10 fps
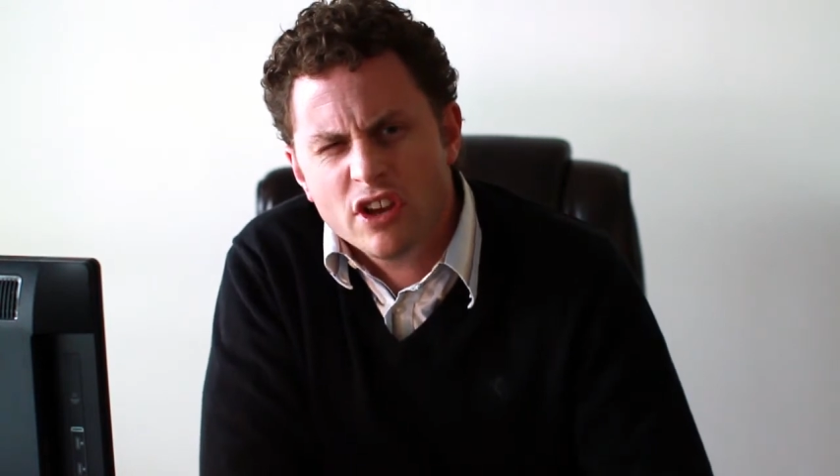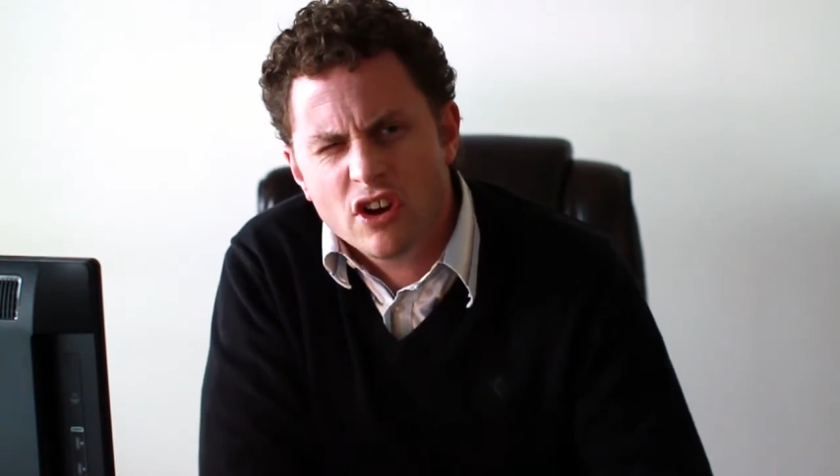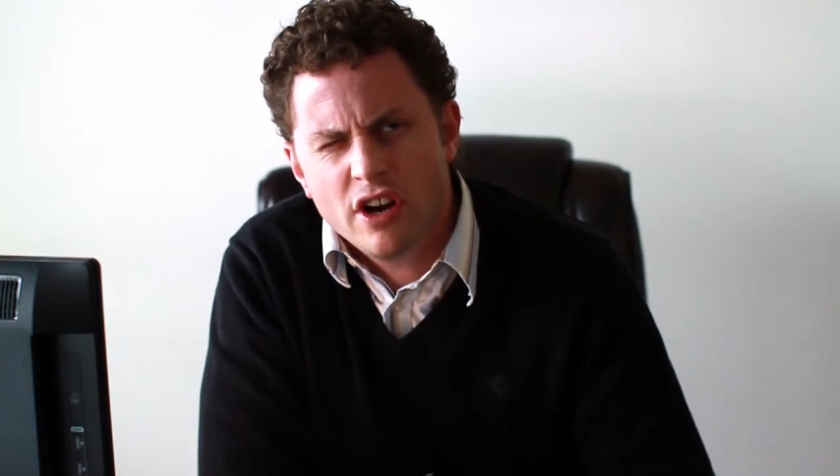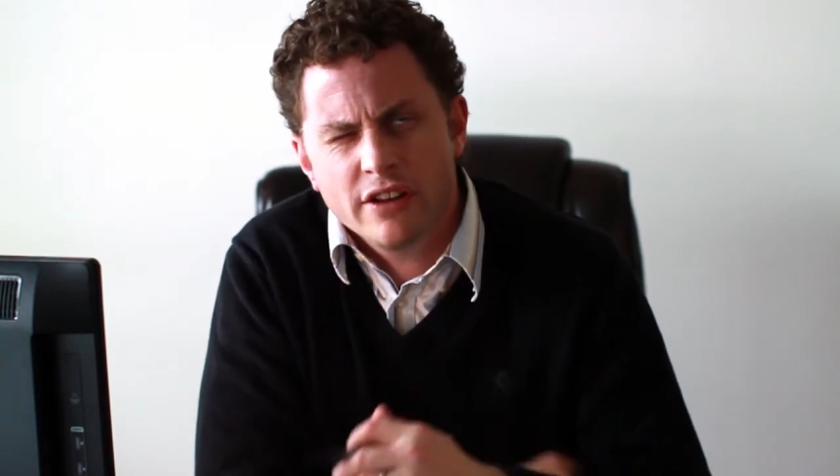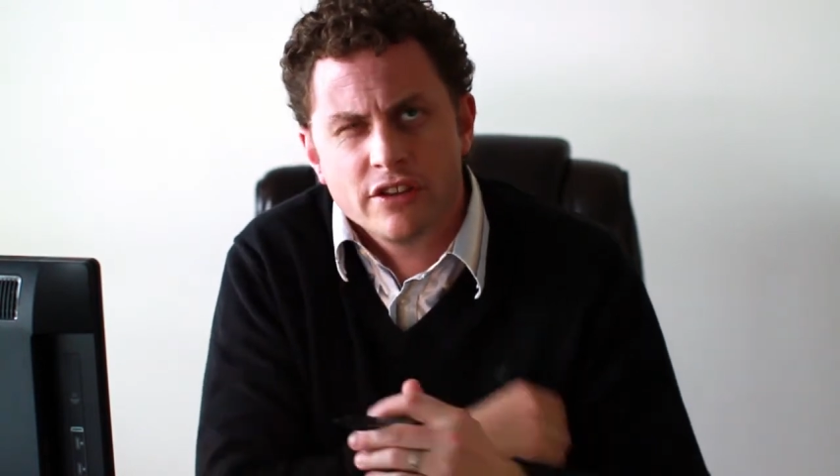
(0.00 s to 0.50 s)

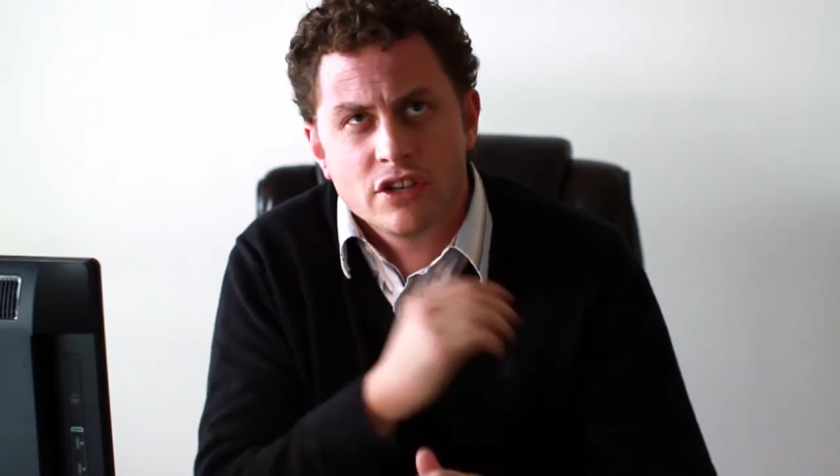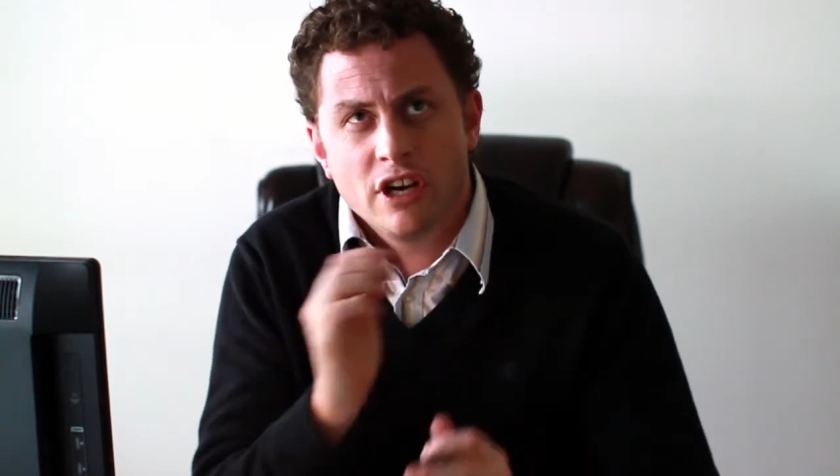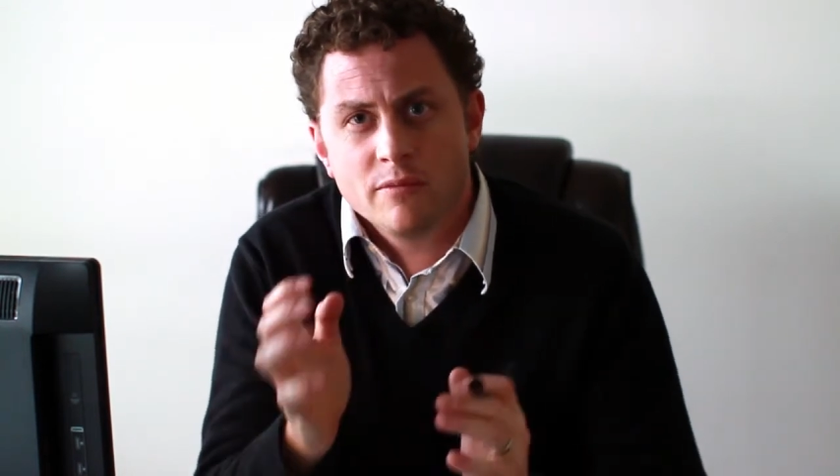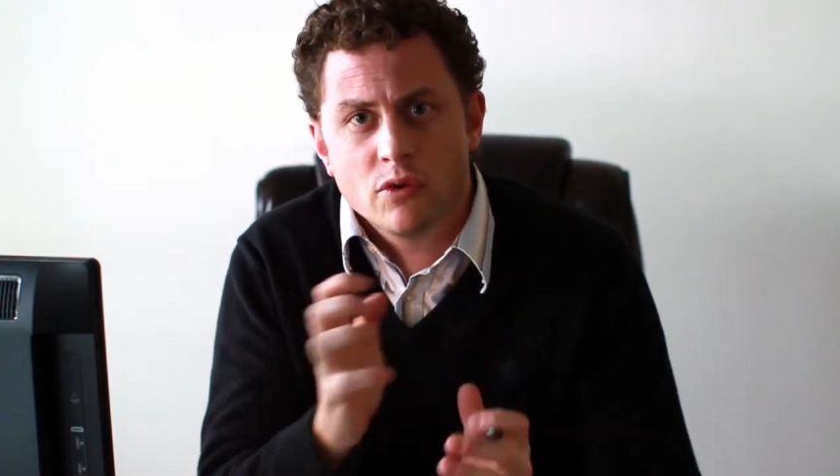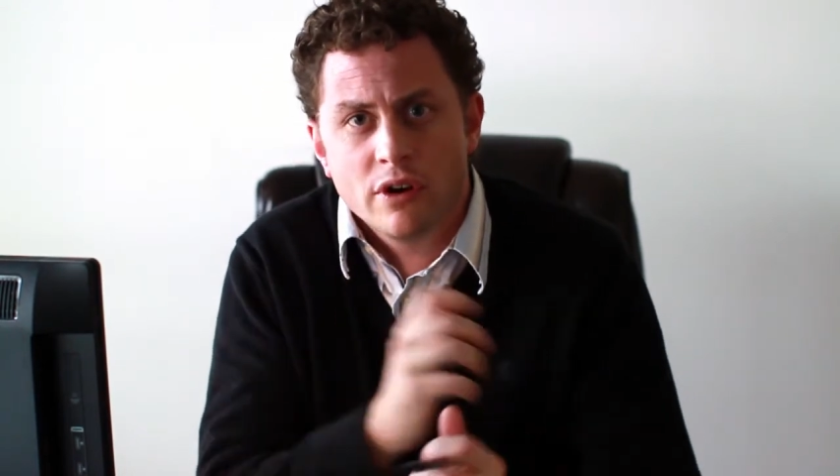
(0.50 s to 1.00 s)
the
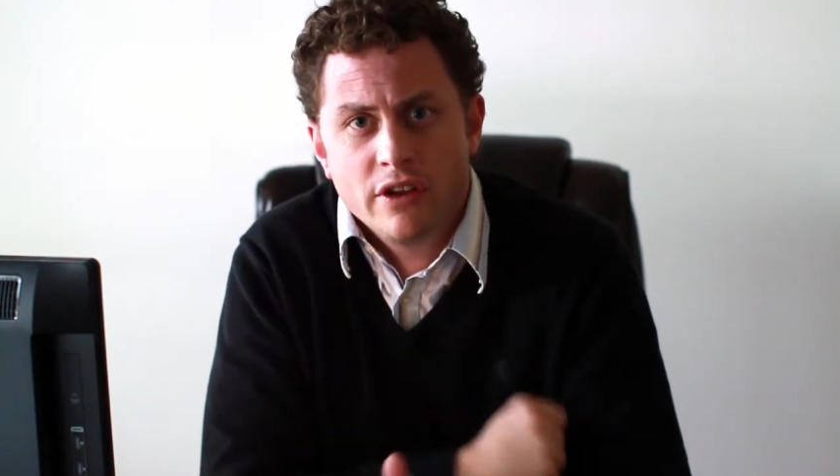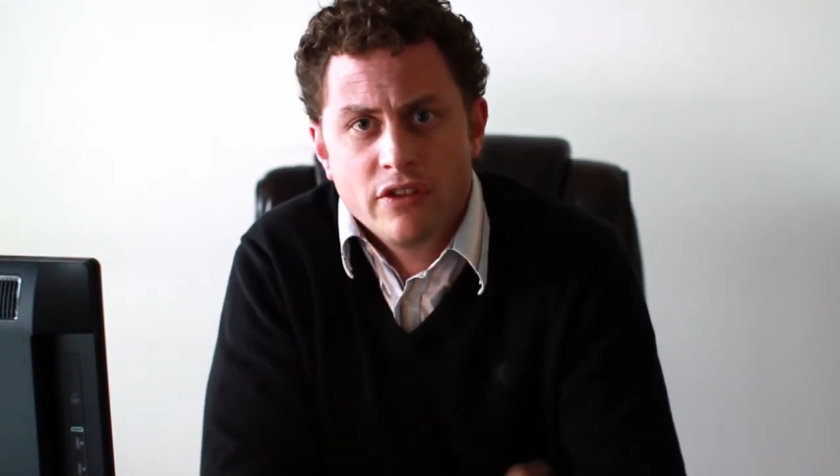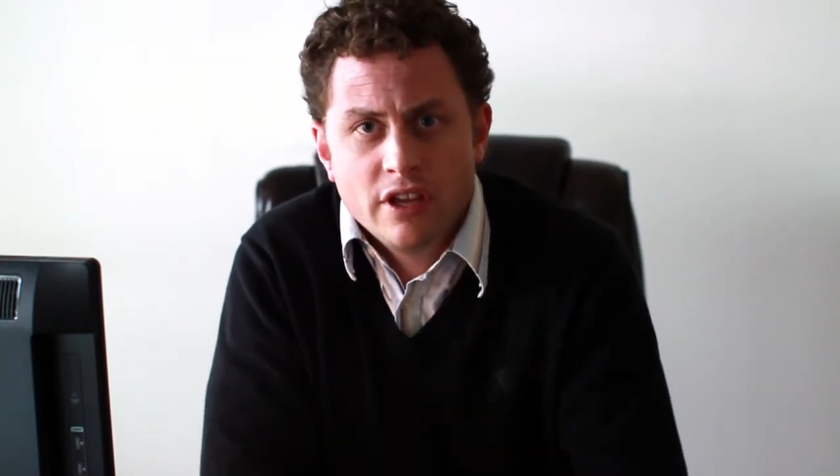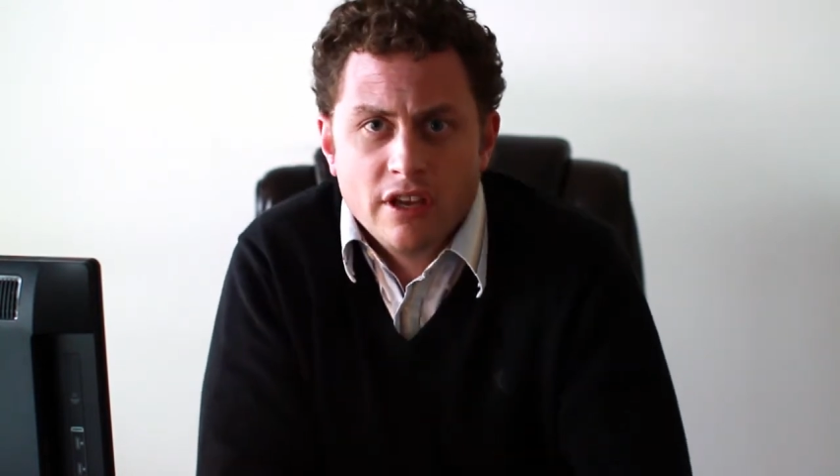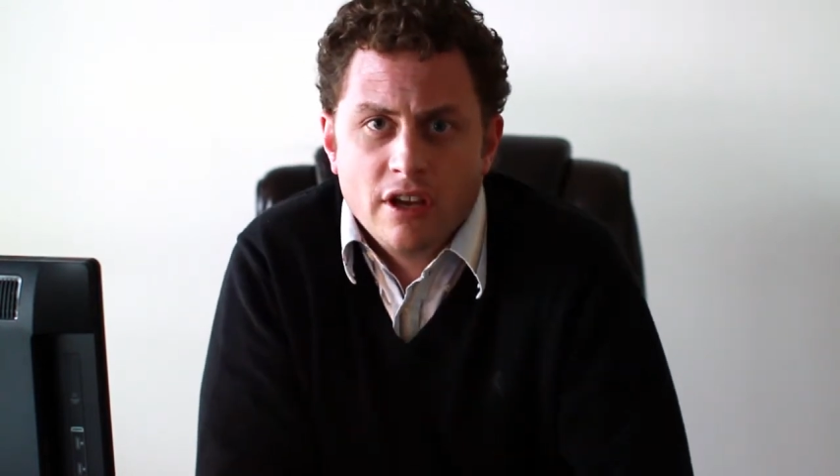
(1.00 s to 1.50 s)
times where
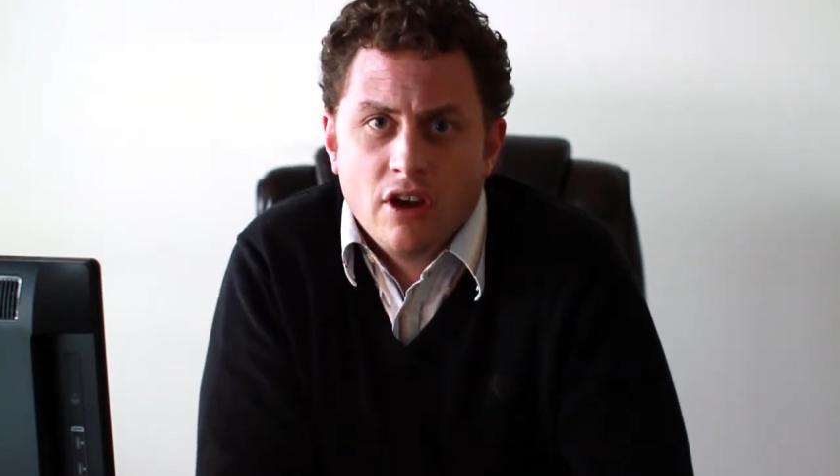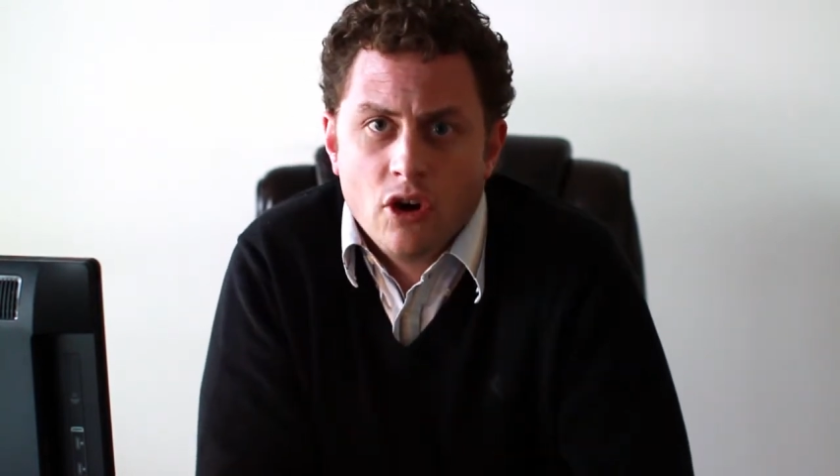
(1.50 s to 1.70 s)
the